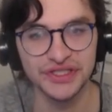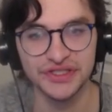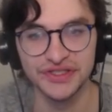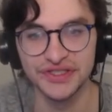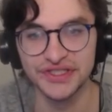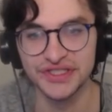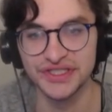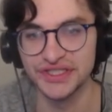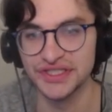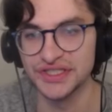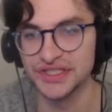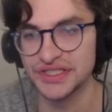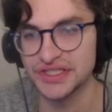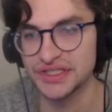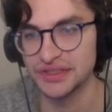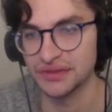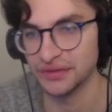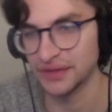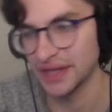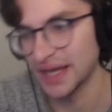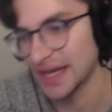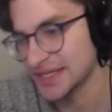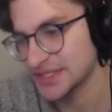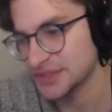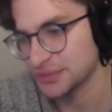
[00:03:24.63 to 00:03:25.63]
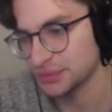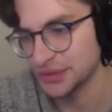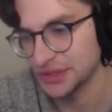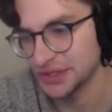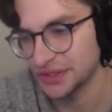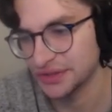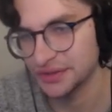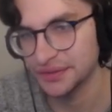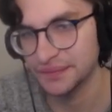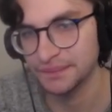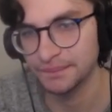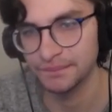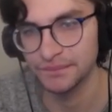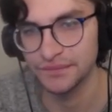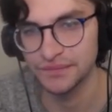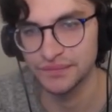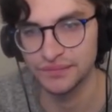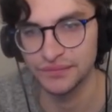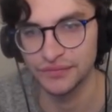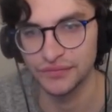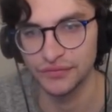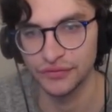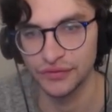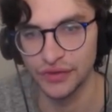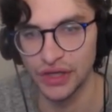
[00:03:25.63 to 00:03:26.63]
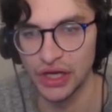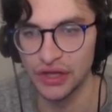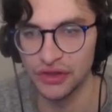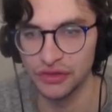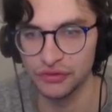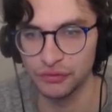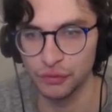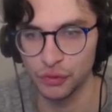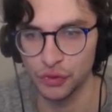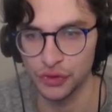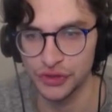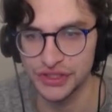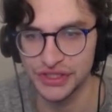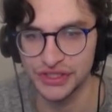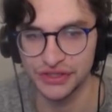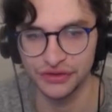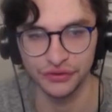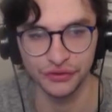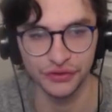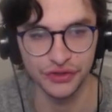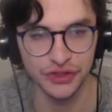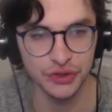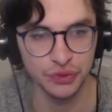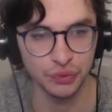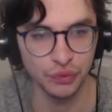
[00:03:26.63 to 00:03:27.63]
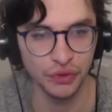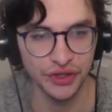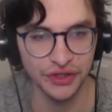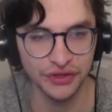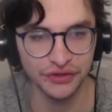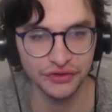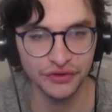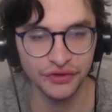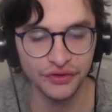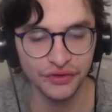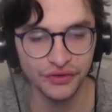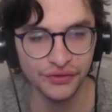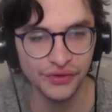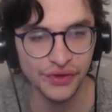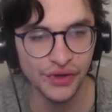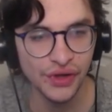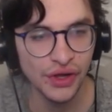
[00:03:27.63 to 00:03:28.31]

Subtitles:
So this is last week, the 14th to the 20th,